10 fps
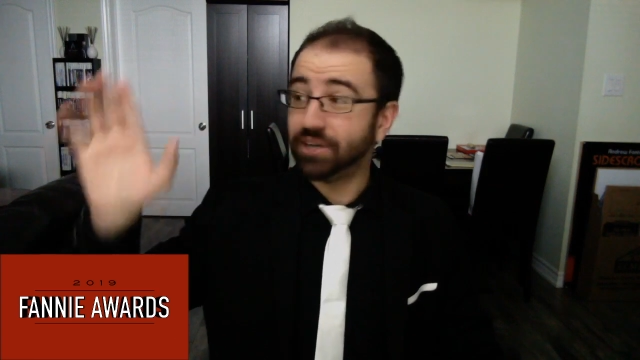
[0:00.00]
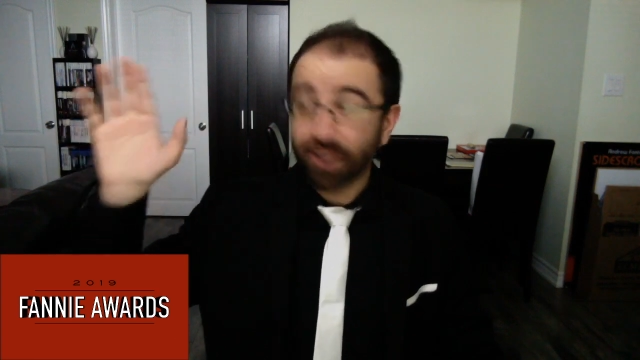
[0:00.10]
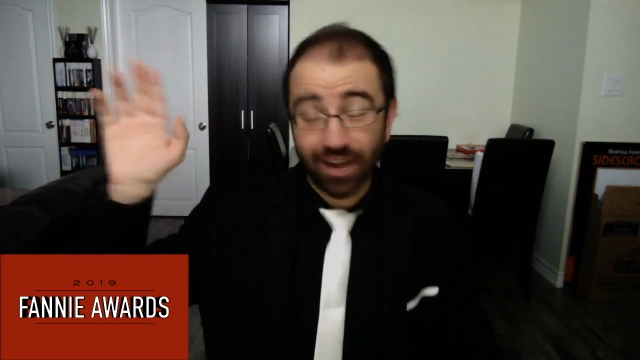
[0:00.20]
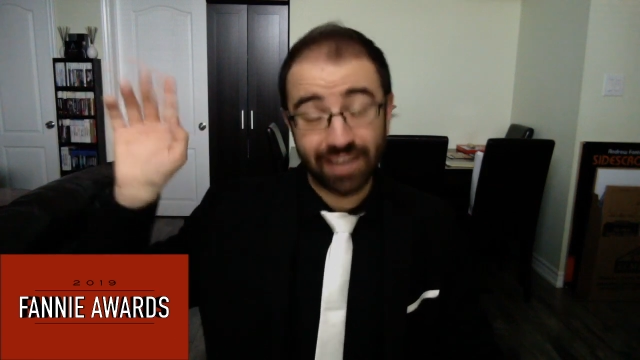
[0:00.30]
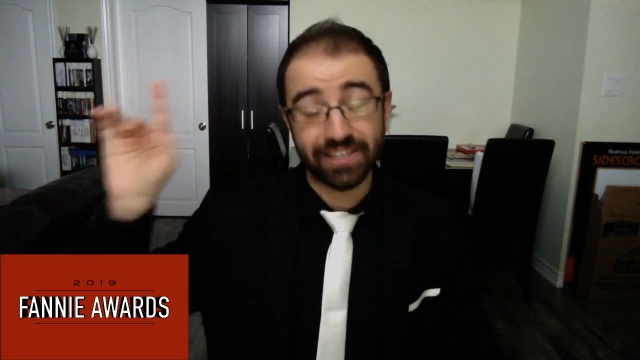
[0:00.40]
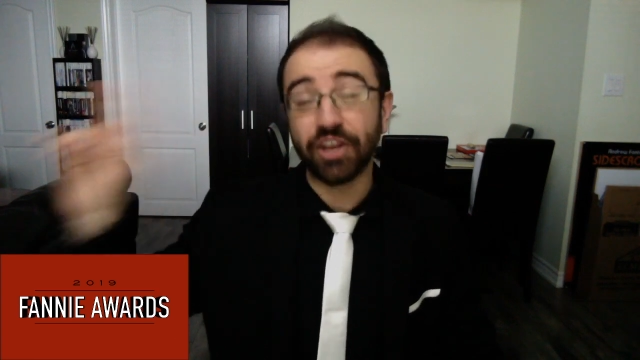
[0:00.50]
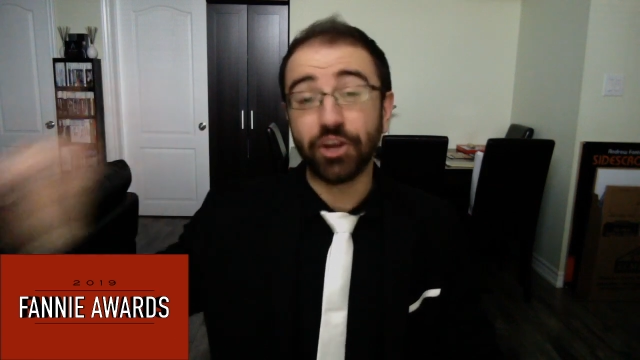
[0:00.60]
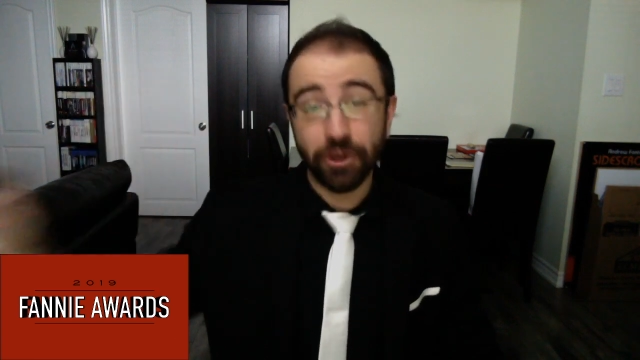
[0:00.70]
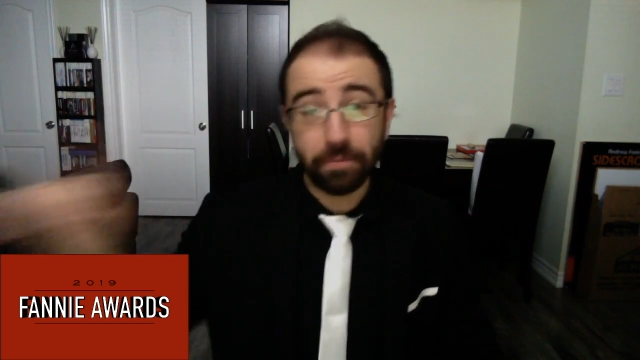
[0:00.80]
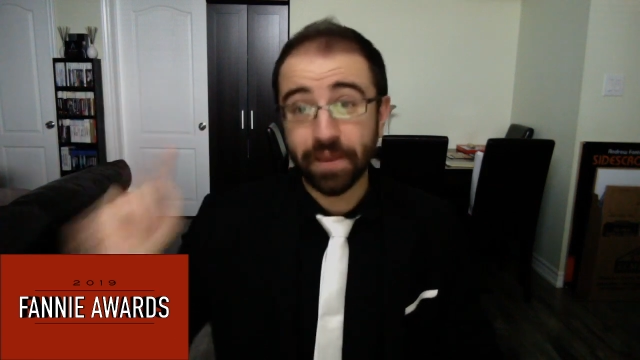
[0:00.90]
They're
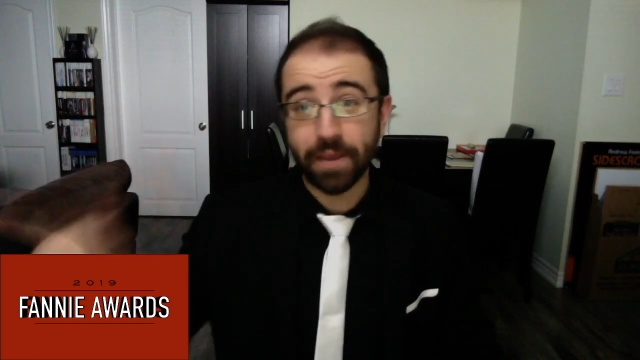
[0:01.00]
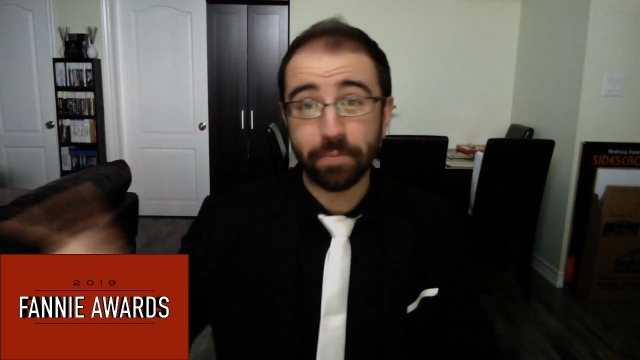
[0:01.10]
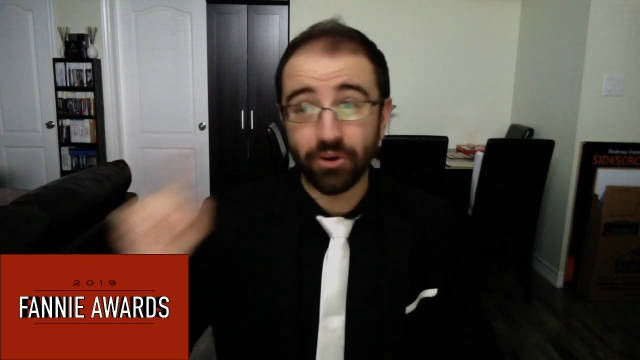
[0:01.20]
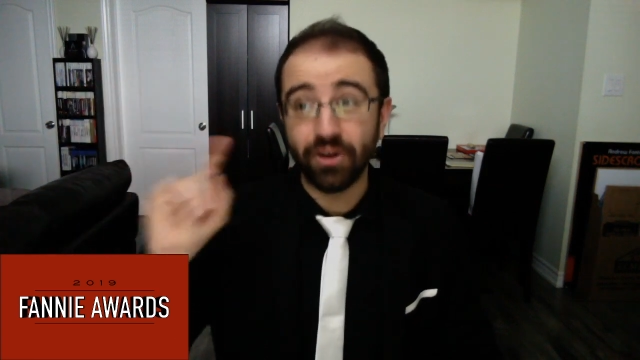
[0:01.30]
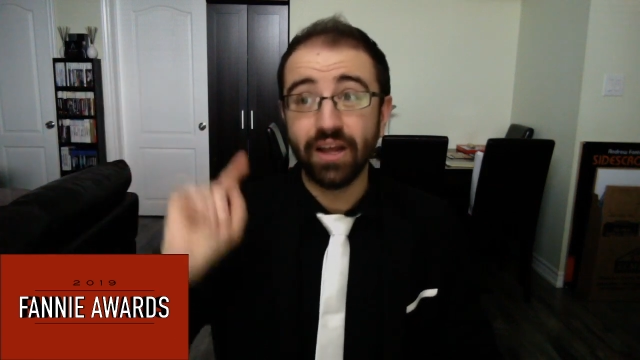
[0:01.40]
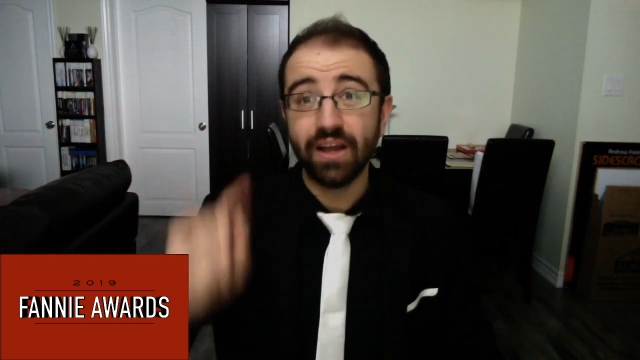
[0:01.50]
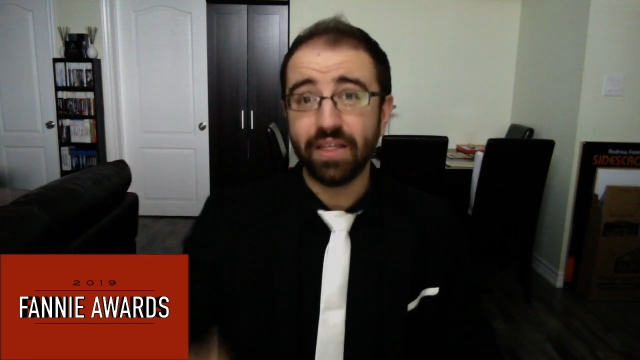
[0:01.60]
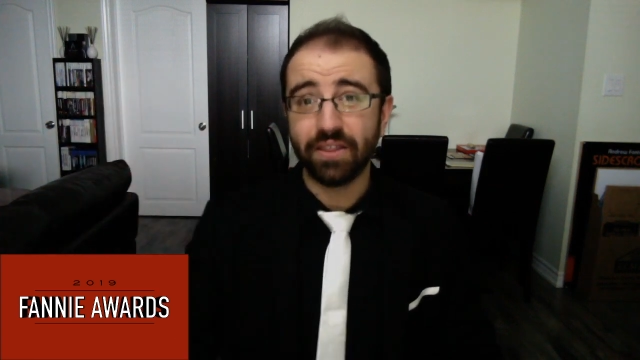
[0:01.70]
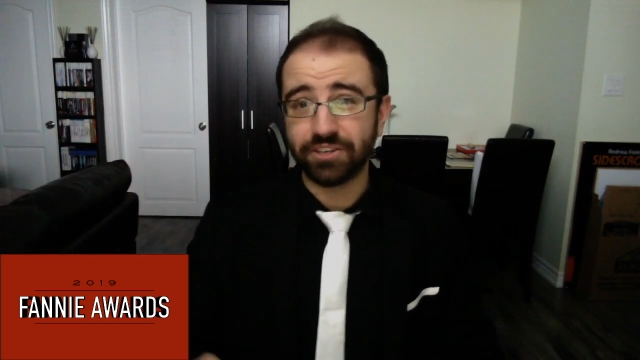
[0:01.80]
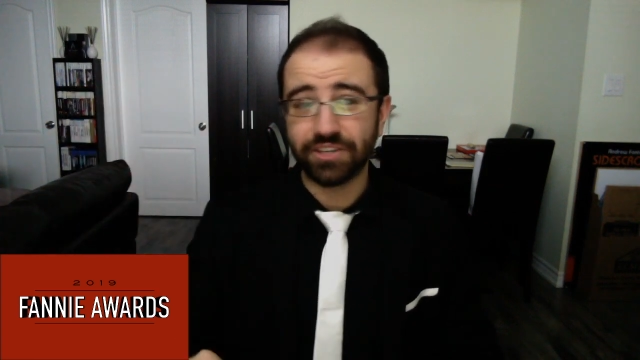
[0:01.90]
costing good people
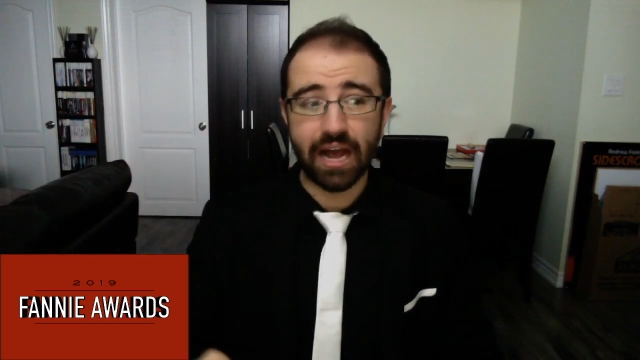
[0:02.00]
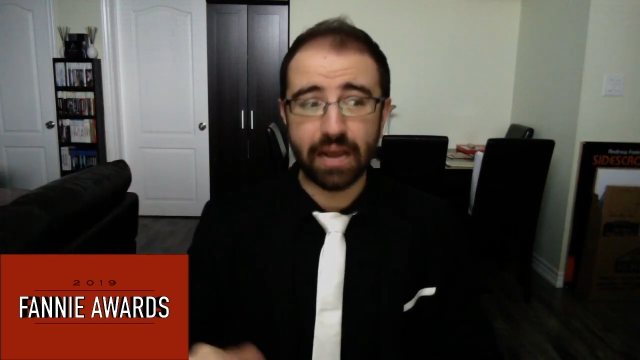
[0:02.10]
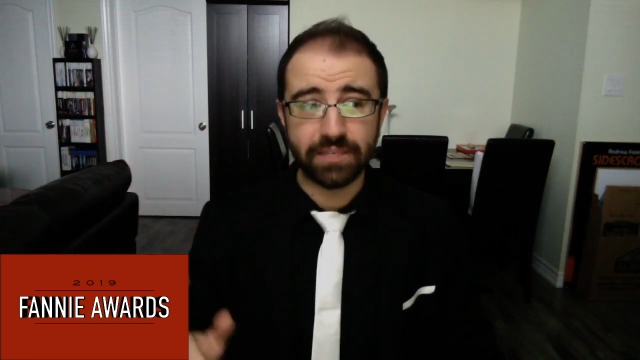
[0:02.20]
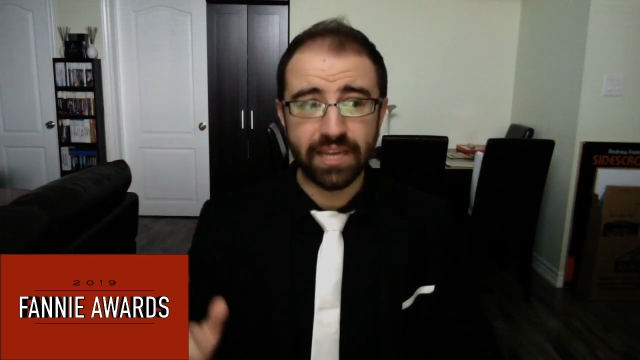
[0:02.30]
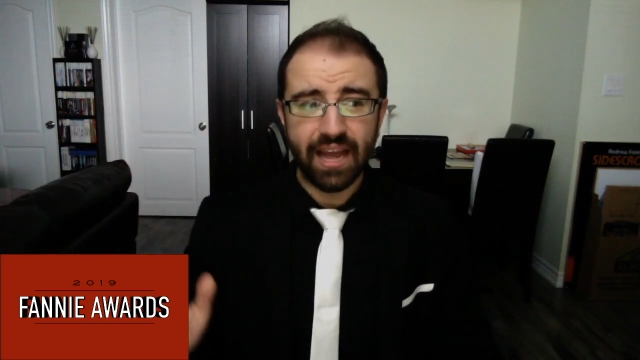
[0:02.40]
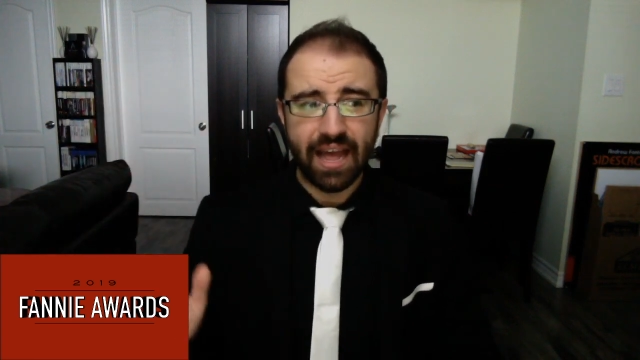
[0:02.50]
their jobs,